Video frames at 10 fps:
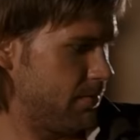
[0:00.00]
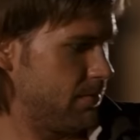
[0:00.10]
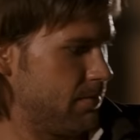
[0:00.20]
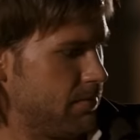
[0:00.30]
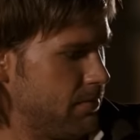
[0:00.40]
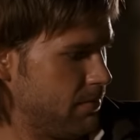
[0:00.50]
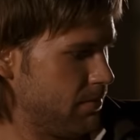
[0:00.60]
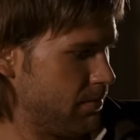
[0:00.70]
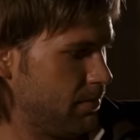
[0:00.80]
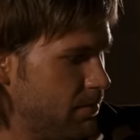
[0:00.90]
you, brimstone
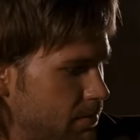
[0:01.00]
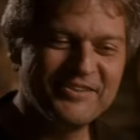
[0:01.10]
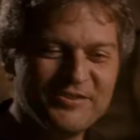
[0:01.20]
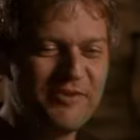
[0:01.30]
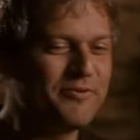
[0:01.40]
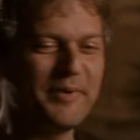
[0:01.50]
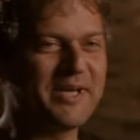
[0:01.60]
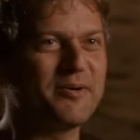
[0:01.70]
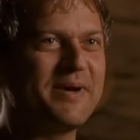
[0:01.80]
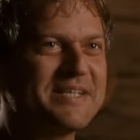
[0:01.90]
people. You never
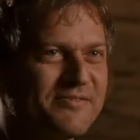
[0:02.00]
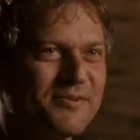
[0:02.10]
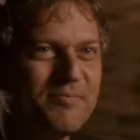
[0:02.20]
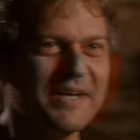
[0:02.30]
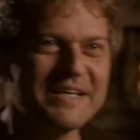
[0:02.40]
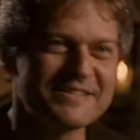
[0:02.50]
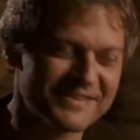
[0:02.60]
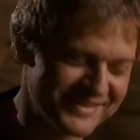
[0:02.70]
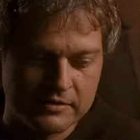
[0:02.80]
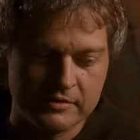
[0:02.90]
make a mess of the place.
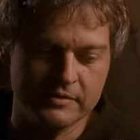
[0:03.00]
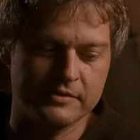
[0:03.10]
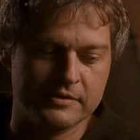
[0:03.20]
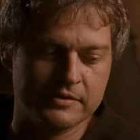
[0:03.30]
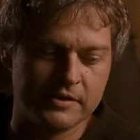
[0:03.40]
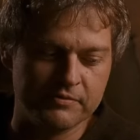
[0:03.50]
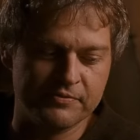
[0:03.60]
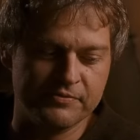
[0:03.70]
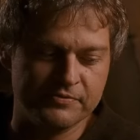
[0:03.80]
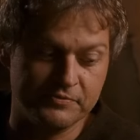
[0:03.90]
What are you
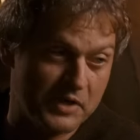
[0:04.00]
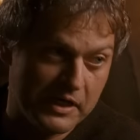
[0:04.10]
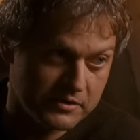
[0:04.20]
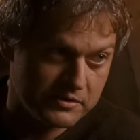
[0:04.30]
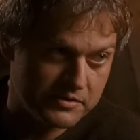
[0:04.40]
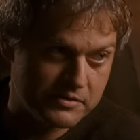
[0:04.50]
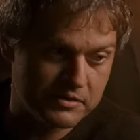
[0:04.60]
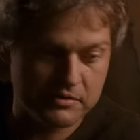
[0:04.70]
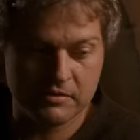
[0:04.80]
talking about?